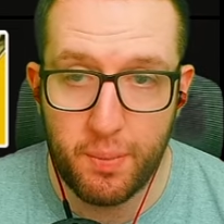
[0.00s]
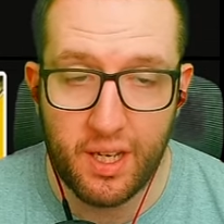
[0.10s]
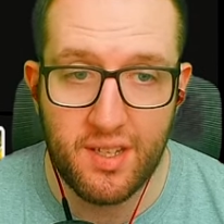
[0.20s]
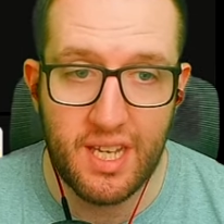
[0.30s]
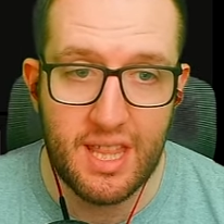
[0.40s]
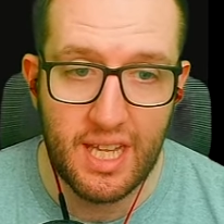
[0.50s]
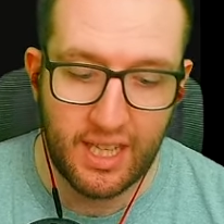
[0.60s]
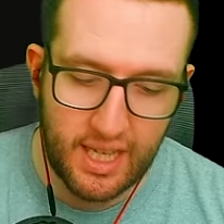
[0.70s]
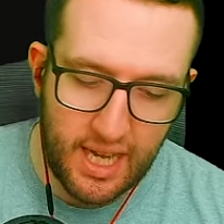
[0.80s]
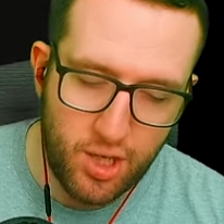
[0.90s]
because I think
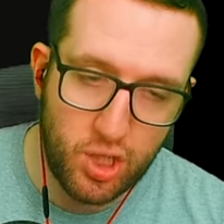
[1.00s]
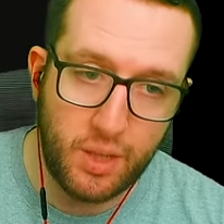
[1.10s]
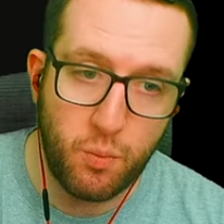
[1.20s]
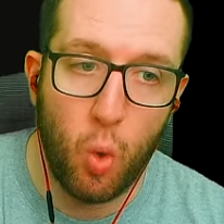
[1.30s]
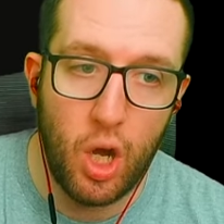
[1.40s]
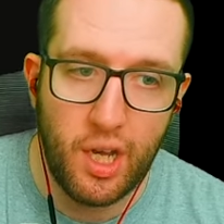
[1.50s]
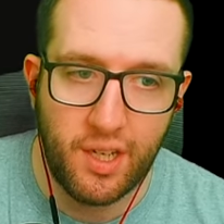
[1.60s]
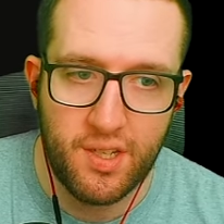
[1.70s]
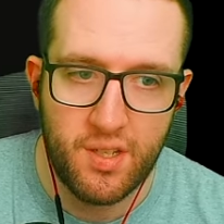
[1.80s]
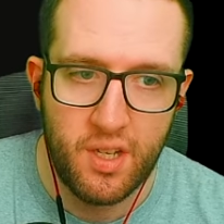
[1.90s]
that actually works